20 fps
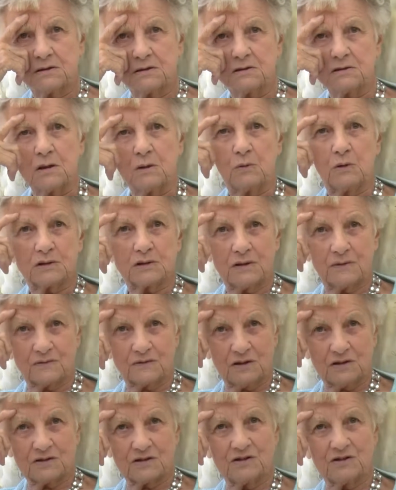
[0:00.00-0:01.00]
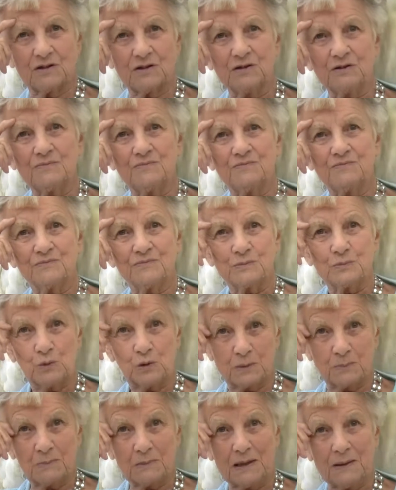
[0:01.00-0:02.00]
you know, what I've got to do
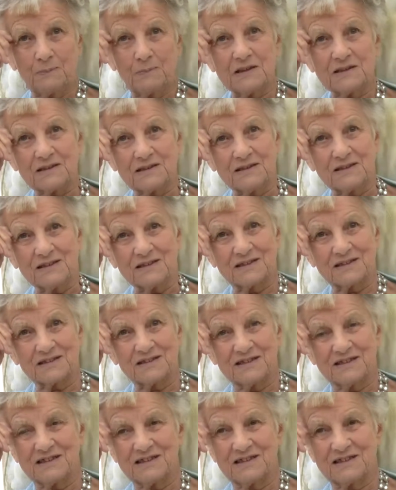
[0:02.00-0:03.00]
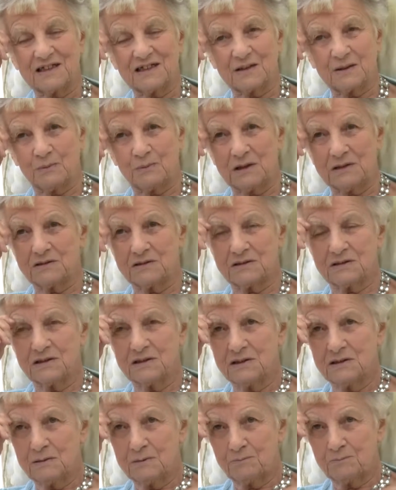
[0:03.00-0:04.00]
with my business, because he said there won't
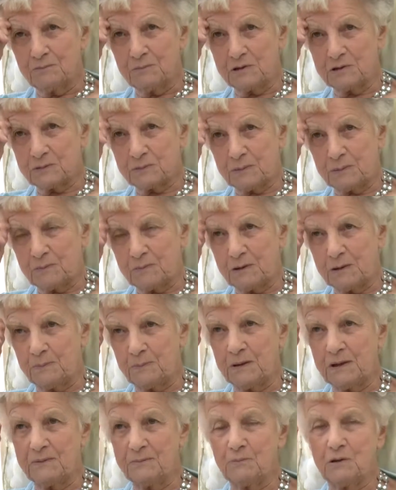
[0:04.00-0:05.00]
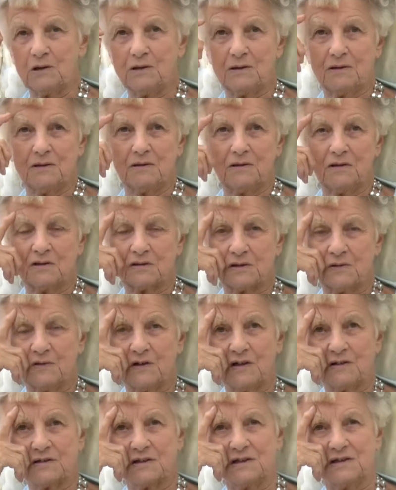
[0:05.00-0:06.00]
most probably be what a lot of
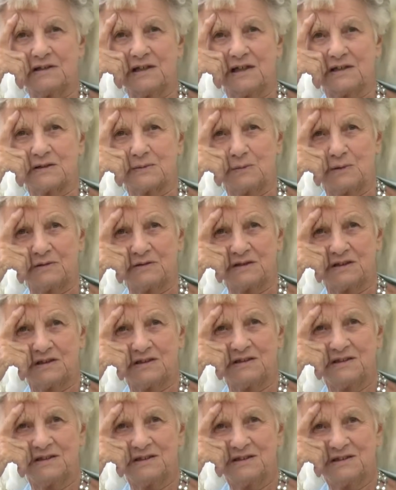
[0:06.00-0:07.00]
architects wanted.